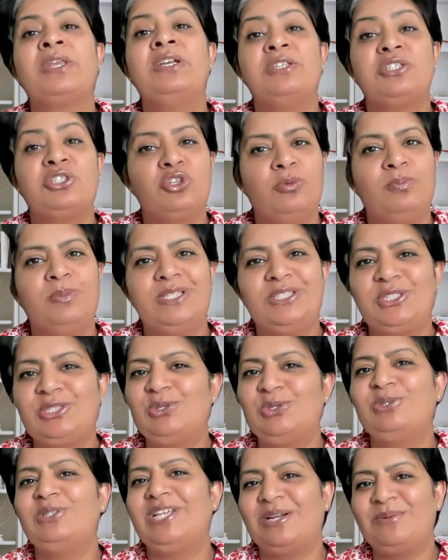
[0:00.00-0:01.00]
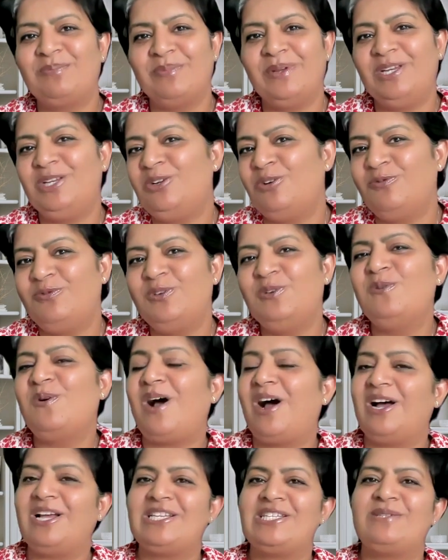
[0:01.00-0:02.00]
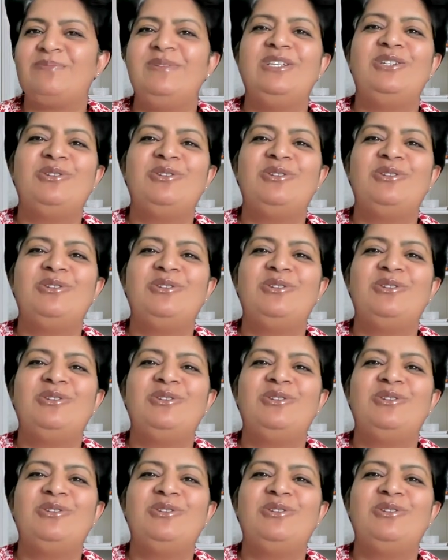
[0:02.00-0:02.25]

So much so that many of you asked me